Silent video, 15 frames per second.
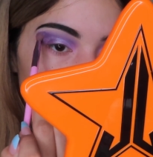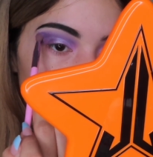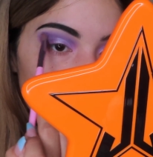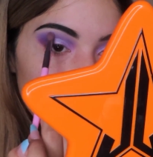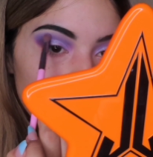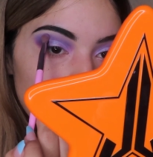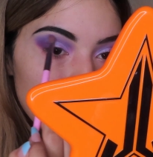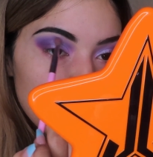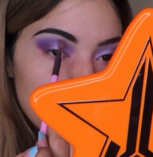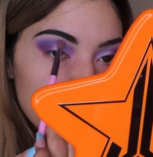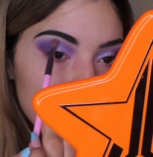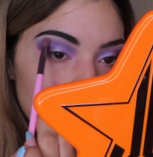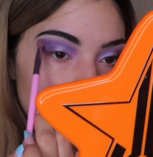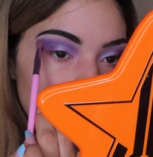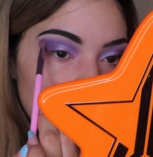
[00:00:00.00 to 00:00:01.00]
of
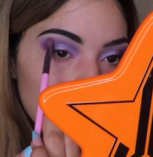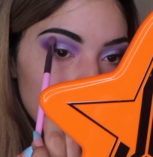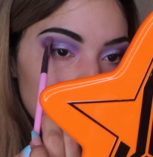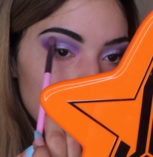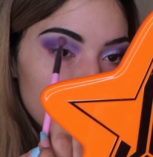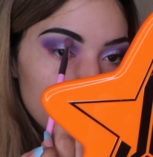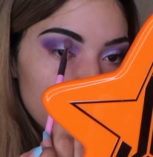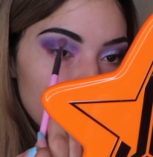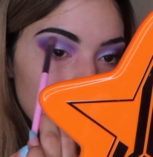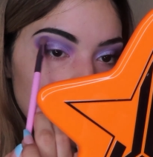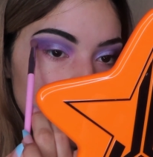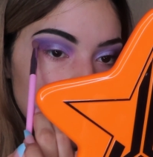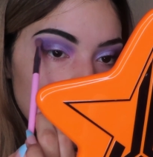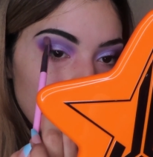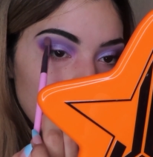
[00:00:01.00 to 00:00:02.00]
this harsh
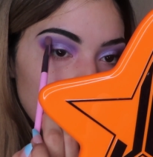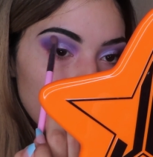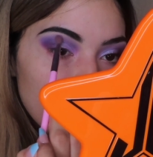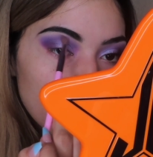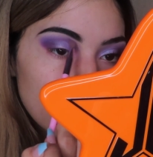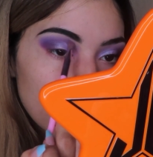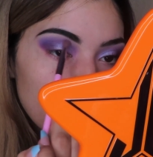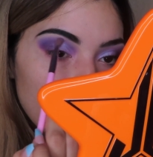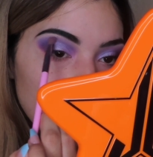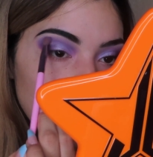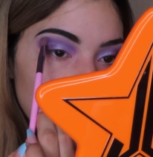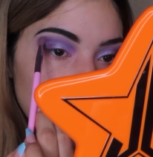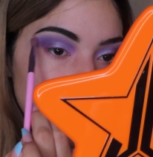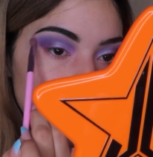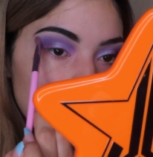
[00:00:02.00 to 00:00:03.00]

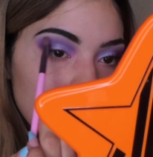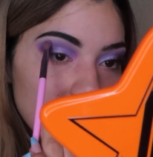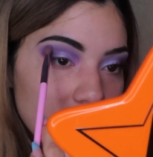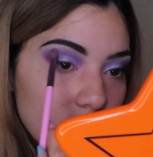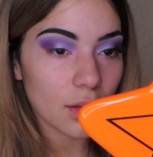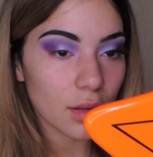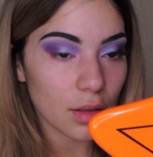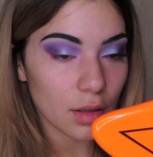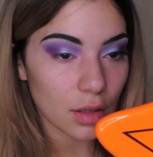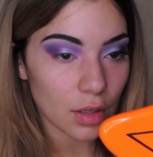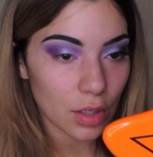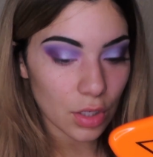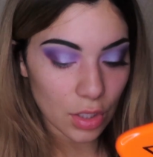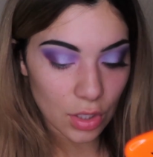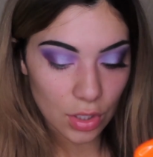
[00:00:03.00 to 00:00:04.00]
line.
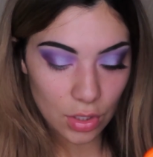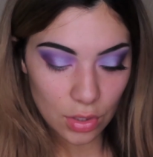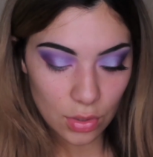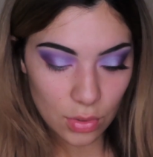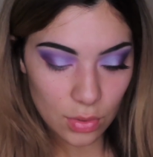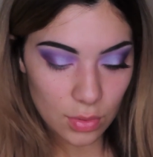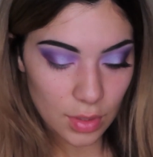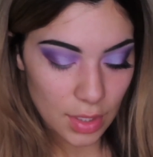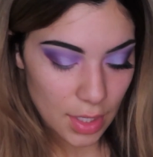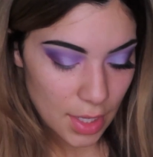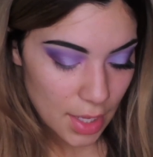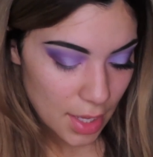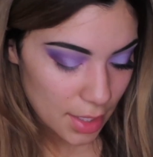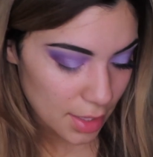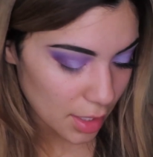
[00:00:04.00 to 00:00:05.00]
Cute.
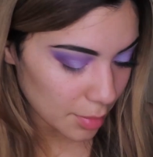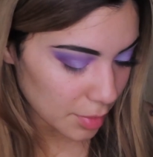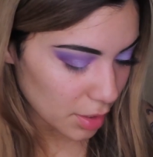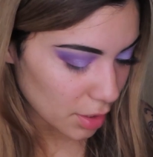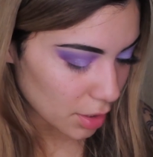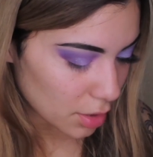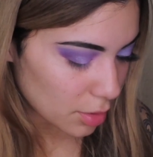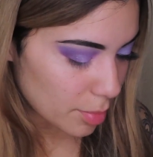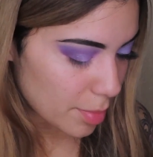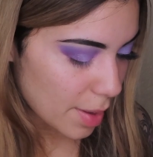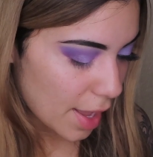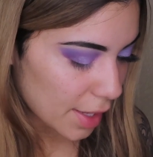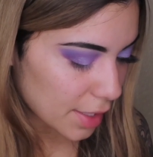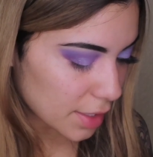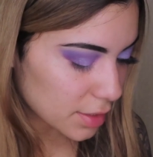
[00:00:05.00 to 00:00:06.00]
Now I'm gonna go
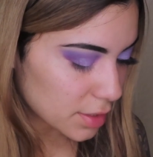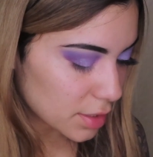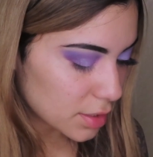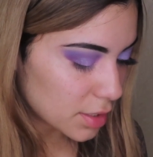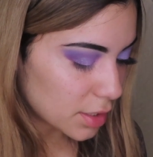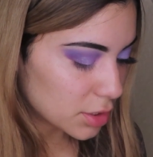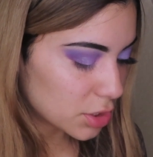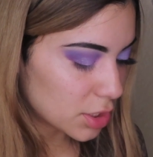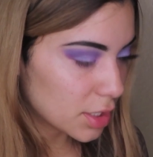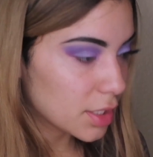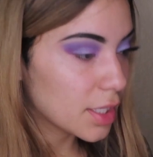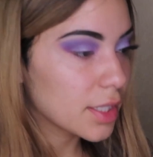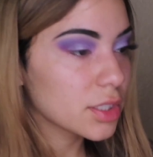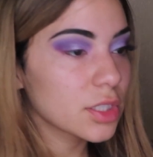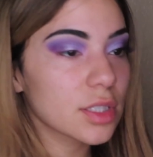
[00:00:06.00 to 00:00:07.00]
back into Dungeon
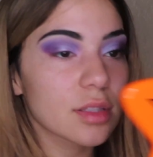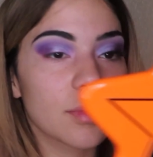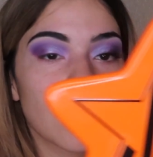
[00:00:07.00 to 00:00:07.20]
and just